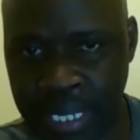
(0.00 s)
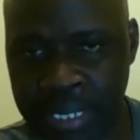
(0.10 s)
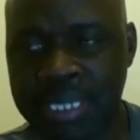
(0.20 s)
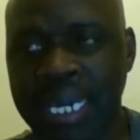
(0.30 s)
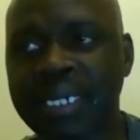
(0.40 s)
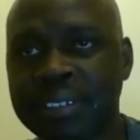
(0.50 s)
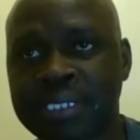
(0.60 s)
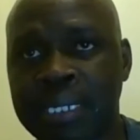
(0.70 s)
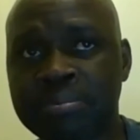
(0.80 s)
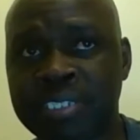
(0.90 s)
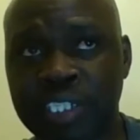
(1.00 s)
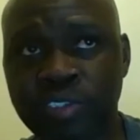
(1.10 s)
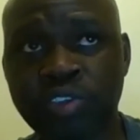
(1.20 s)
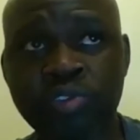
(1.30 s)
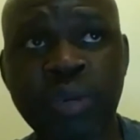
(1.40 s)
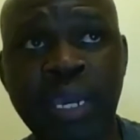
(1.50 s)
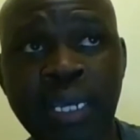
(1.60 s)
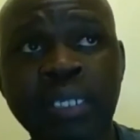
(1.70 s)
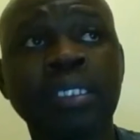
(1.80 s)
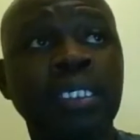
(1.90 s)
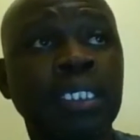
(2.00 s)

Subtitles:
And there are some sessions where